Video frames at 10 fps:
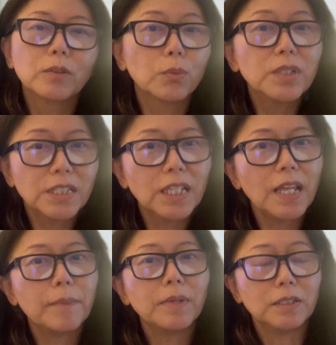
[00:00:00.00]
Do we see
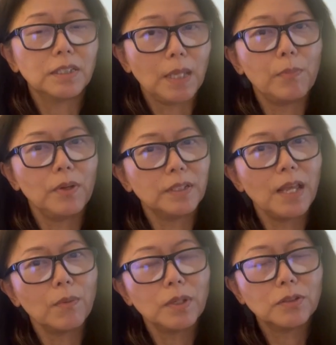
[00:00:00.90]
them as separate
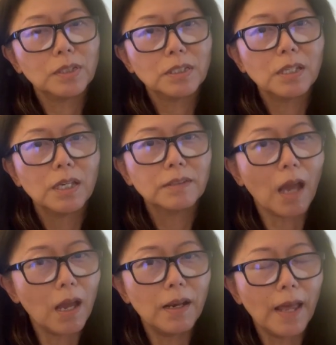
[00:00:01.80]
languages,
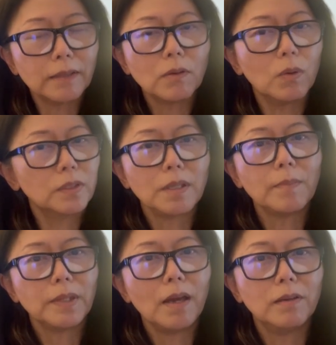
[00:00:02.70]
dialect, or
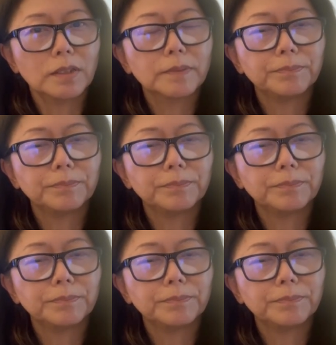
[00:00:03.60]
something else?